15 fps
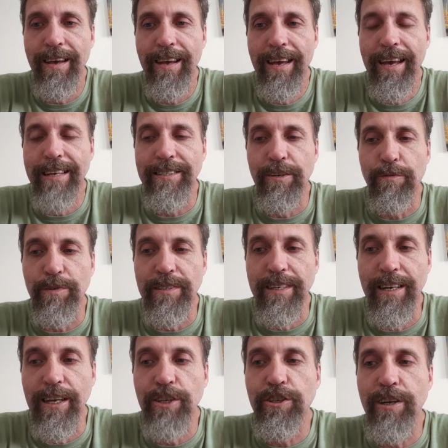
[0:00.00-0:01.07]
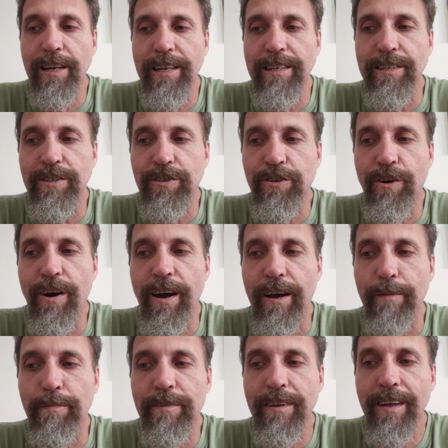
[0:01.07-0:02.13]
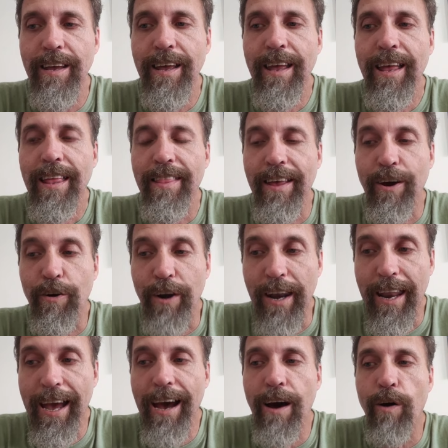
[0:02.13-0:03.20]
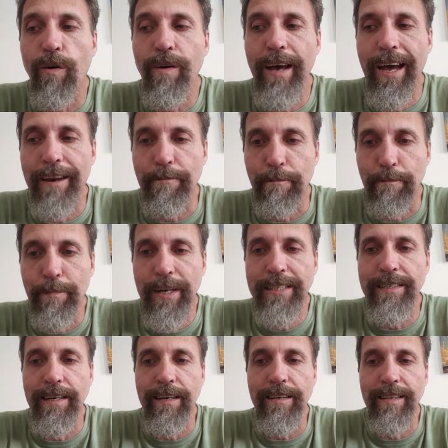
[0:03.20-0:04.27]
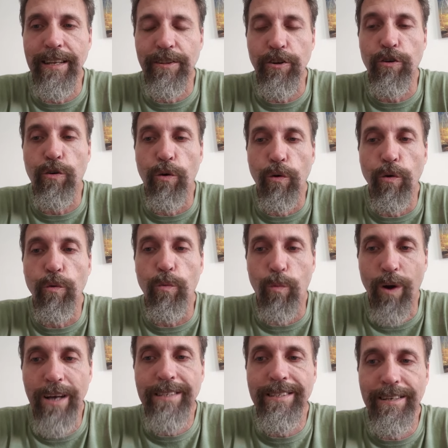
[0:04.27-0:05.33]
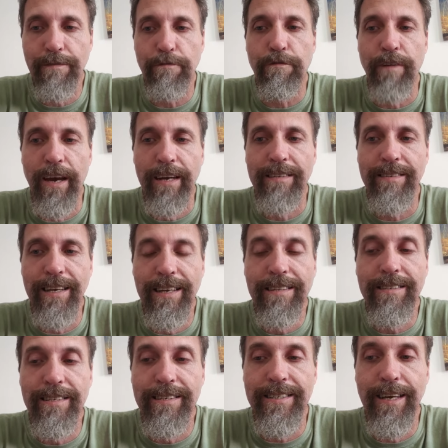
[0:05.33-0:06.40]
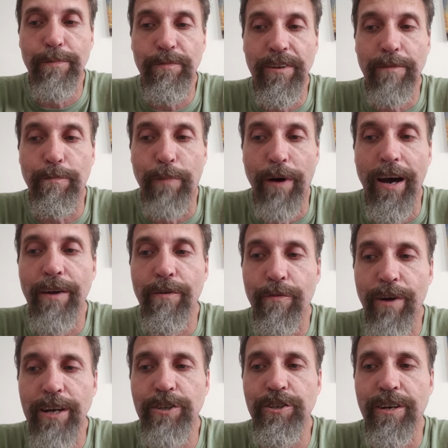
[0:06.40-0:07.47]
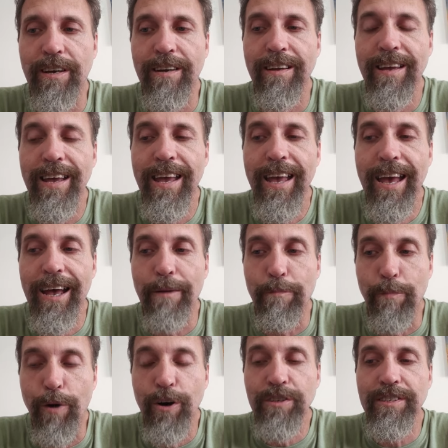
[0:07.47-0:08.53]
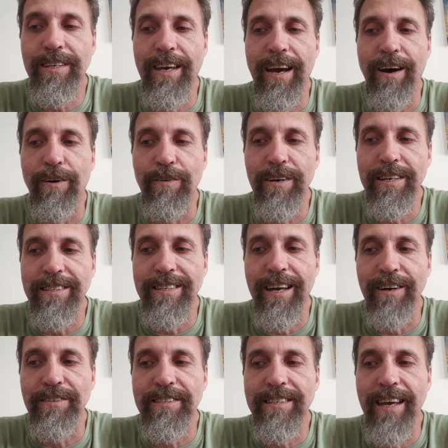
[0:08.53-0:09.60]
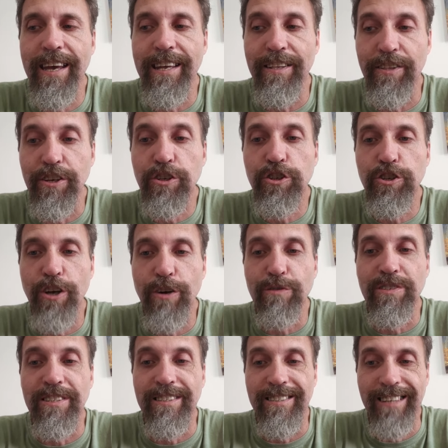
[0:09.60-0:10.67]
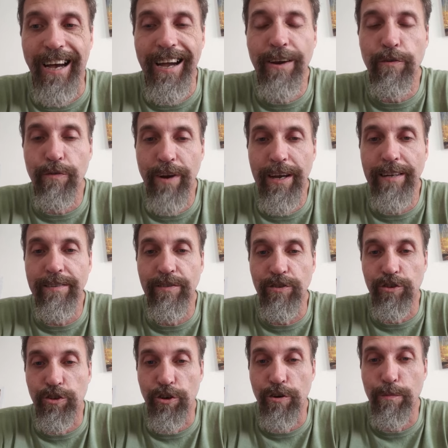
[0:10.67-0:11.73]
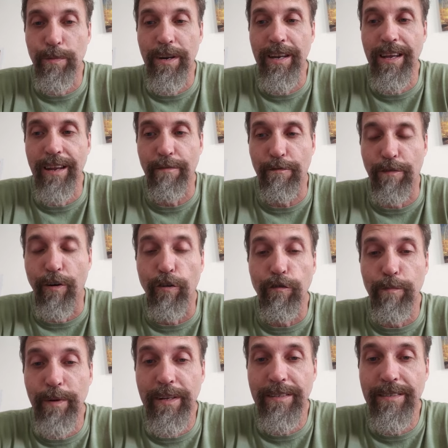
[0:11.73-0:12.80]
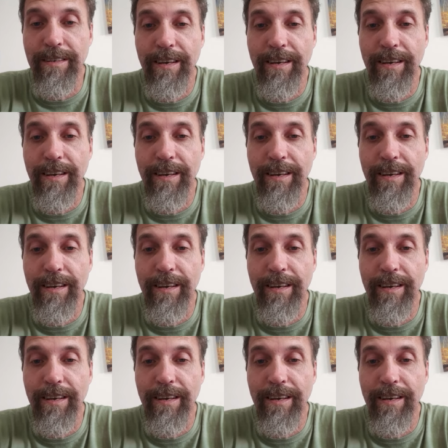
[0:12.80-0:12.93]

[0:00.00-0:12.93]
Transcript: as it was initially described. They are now admitting that the call was in fact intercepted by Russia, and Moscow is now saying this shows direct German involvement